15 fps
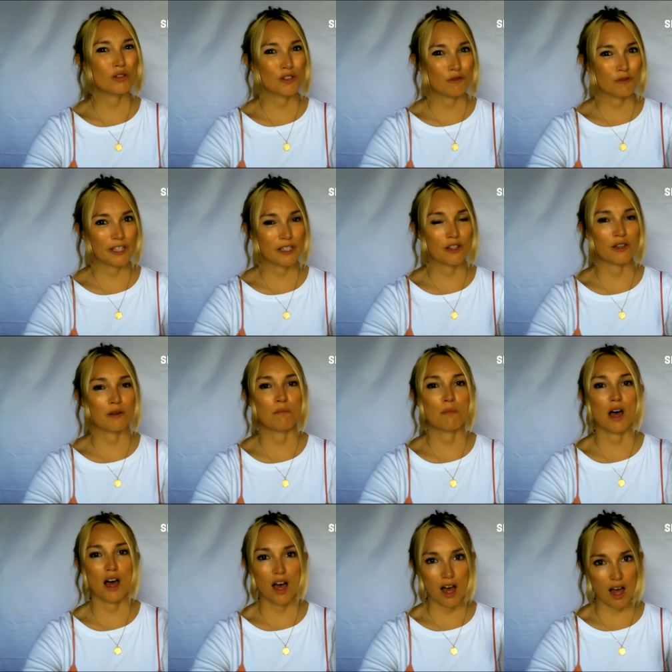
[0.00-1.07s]
to feel them
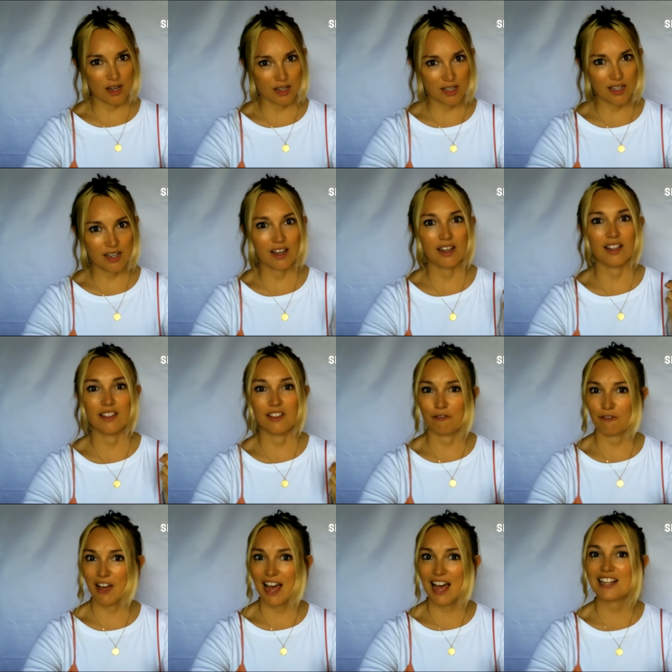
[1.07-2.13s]
under the
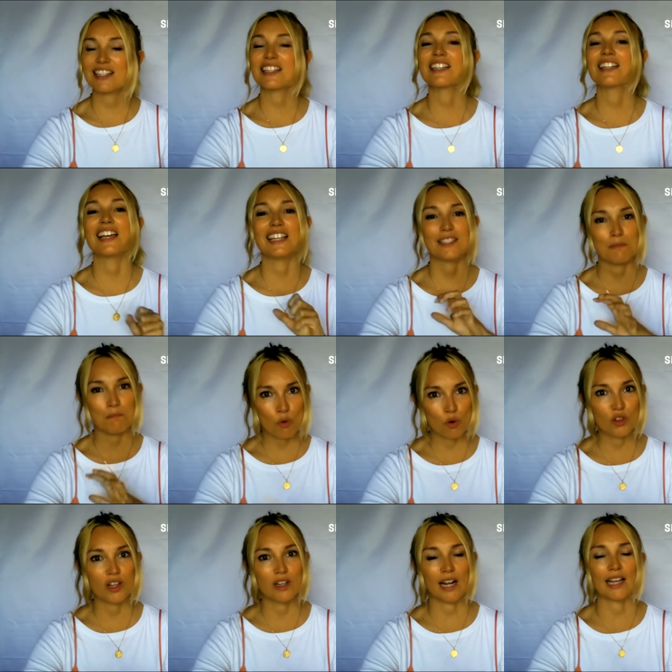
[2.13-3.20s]
fat, it's more
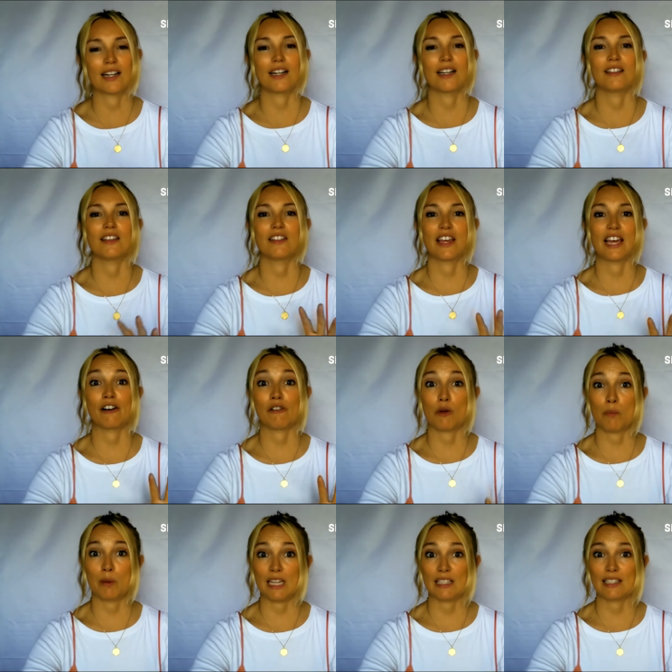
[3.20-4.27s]
than likely that they are
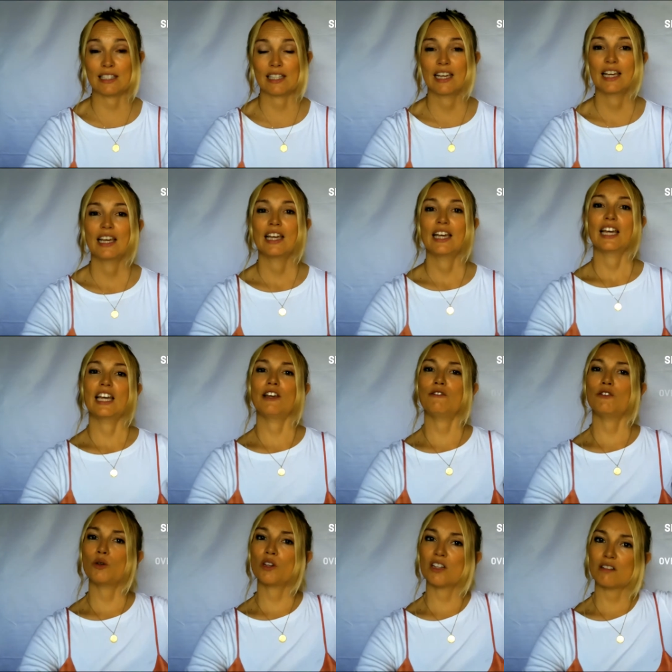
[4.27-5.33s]
obese. If
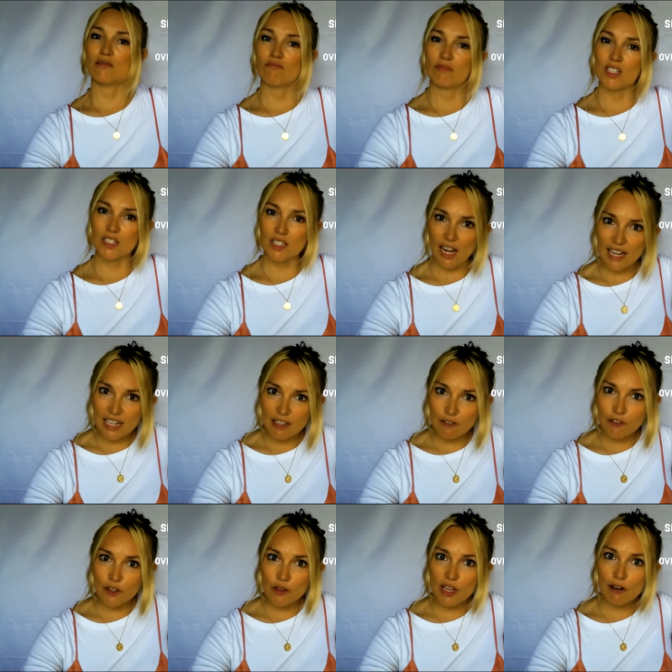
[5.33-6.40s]
you can slightly
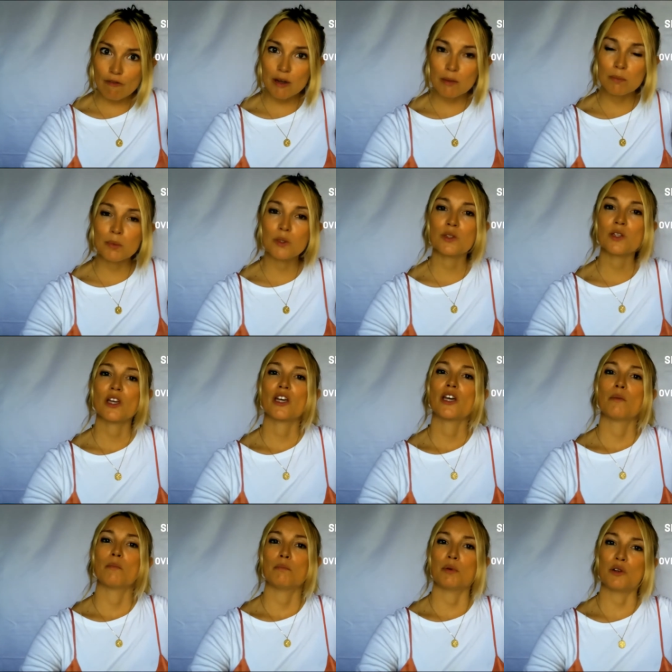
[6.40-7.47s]
feel their ribs,
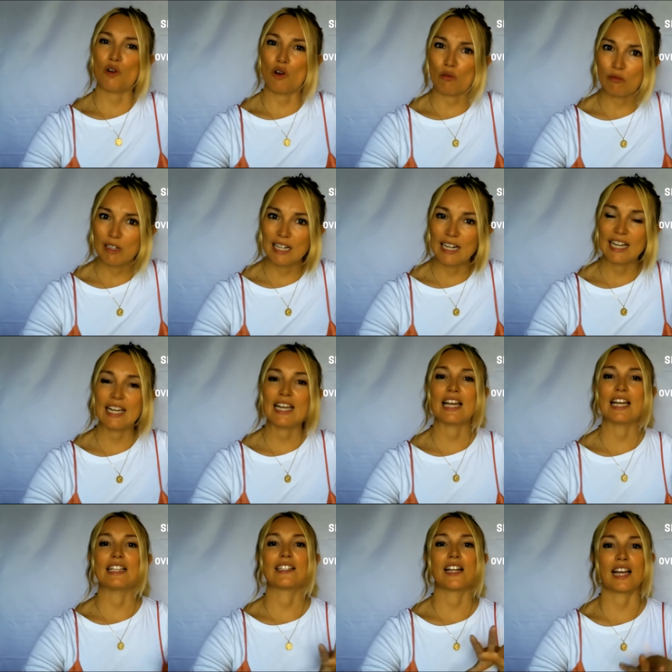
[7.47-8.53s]
but not really,
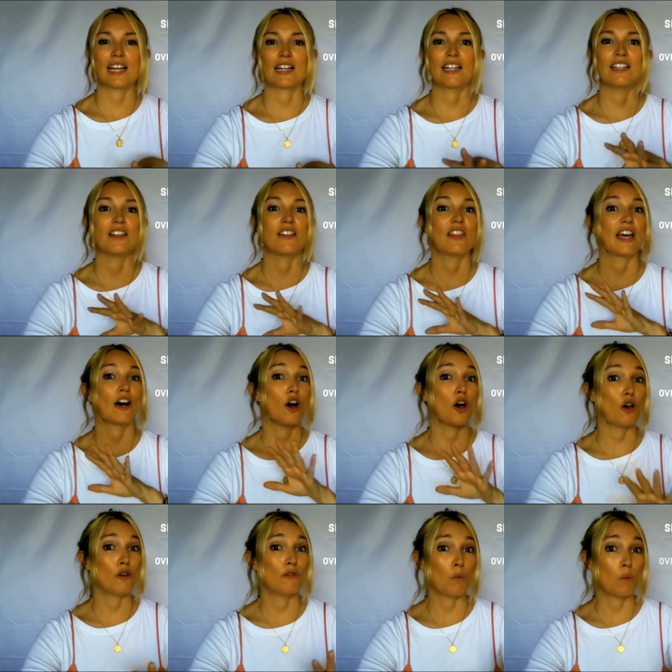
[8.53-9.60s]
it's likely that they are
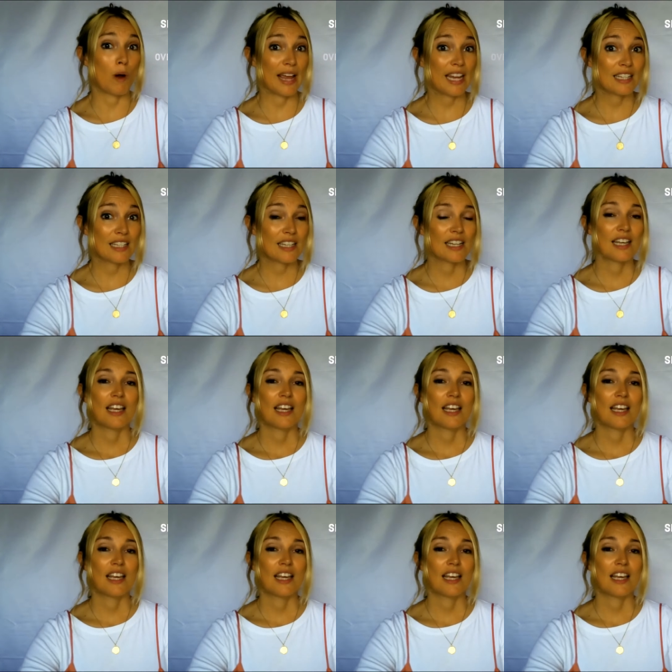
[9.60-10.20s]
overweight.